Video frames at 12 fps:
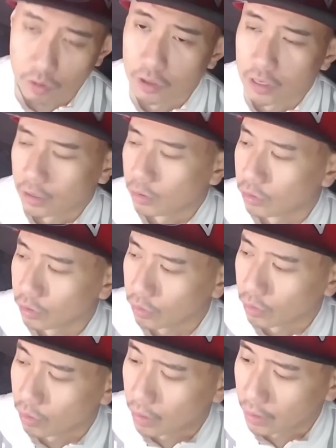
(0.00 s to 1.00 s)
you're not gonna
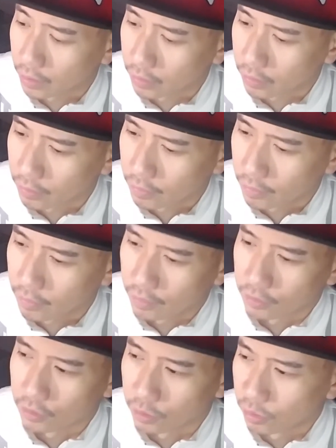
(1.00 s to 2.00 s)
go at
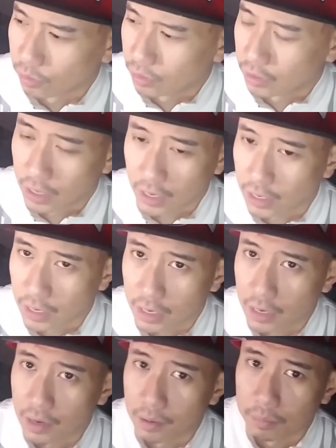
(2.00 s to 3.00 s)
10
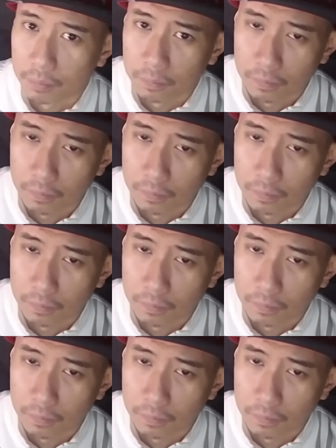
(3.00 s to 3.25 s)
a.m.